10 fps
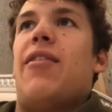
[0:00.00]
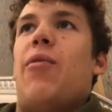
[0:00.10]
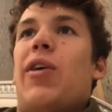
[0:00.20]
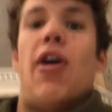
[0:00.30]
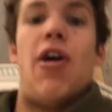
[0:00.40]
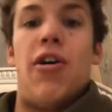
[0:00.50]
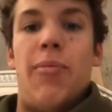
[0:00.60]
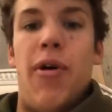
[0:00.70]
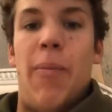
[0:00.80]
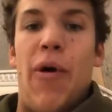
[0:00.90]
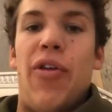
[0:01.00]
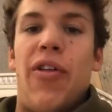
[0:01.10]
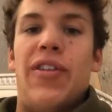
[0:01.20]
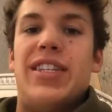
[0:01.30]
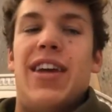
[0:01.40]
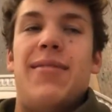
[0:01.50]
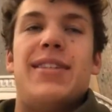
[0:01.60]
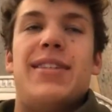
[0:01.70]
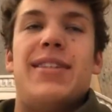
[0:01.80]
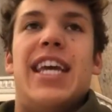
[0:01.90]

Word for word: we are both on the same team,